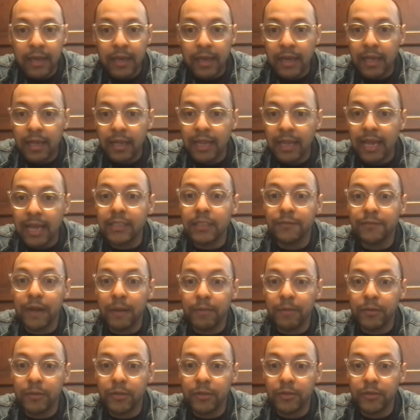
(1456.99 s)
lots of
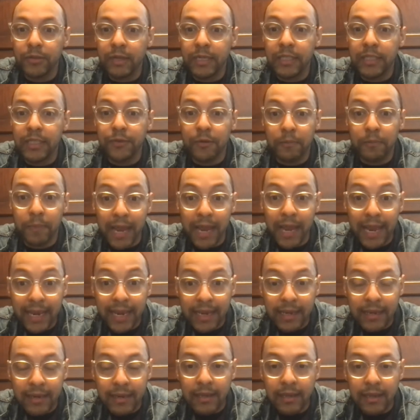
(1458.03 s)
opportunities for
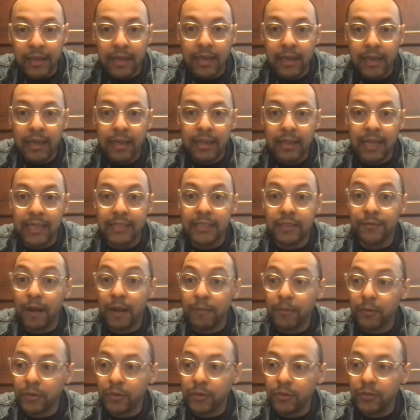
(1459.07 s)
pain, lots of
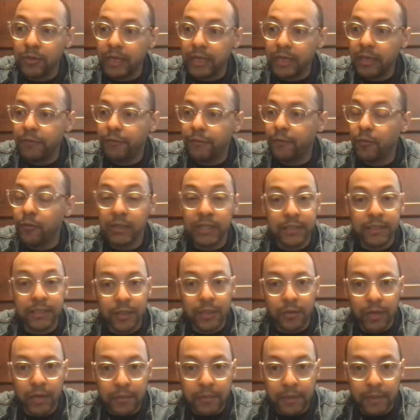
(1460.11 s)
opportunity for
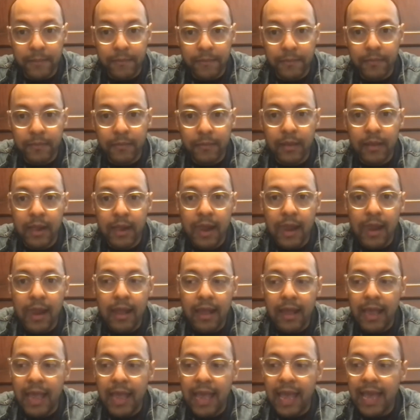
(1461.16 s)
disagreement.
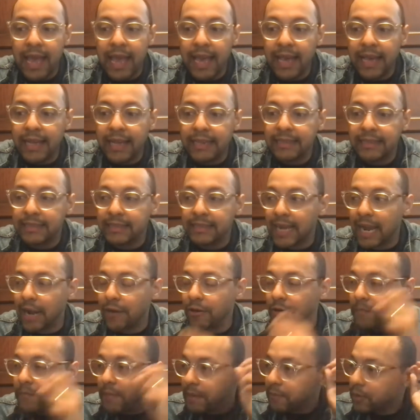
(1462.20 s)
And I
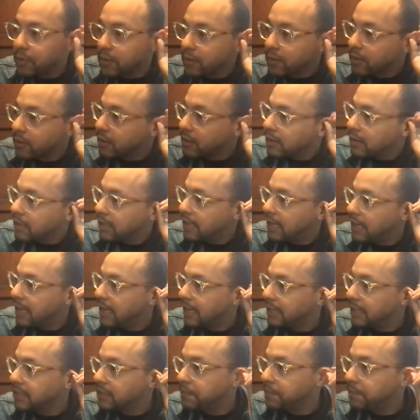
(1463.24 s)
remember
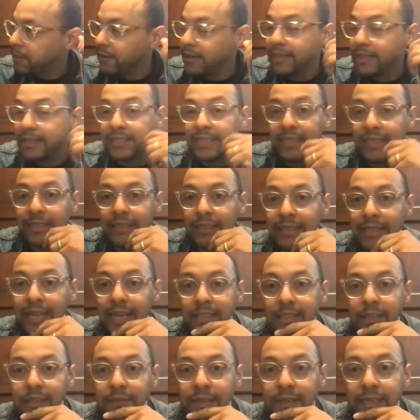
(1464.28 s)
experiencing
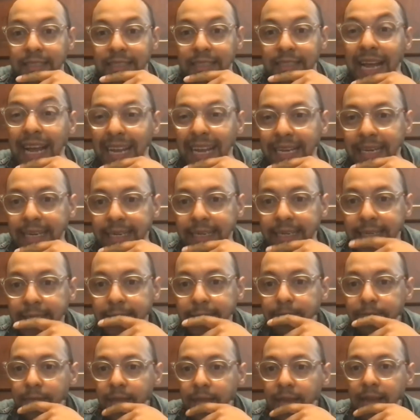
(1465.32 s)
lots of anxiety,
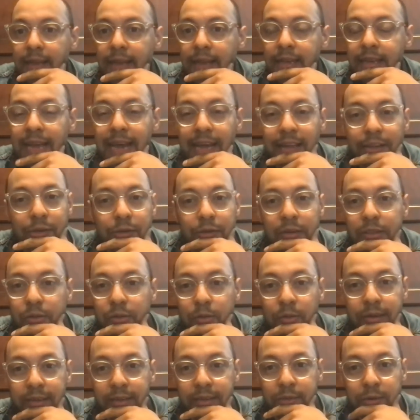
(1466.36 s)
not during
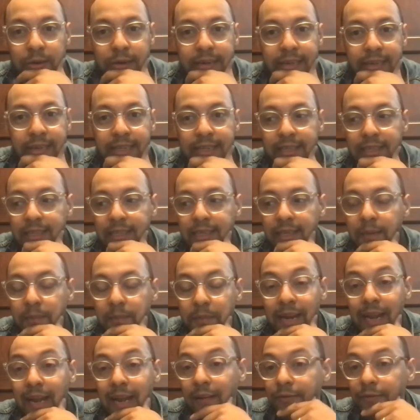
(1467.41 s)
2020,
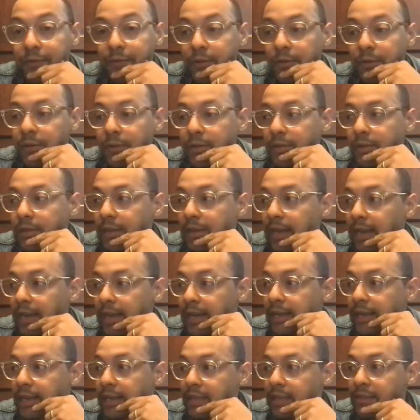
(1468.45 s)
but after
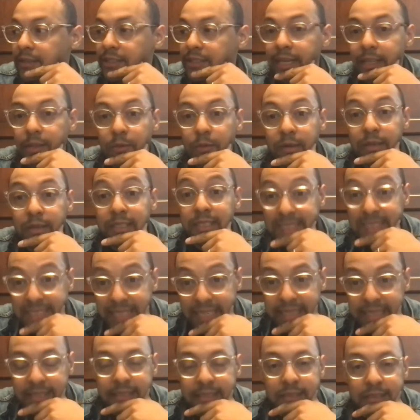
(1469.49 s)
January
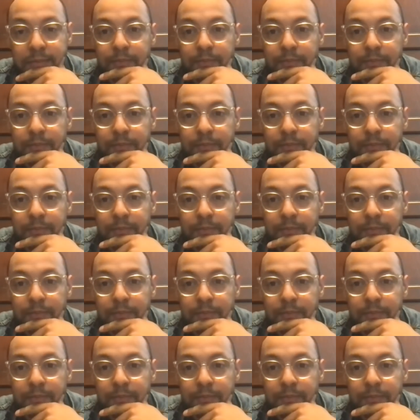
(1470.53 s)
6th,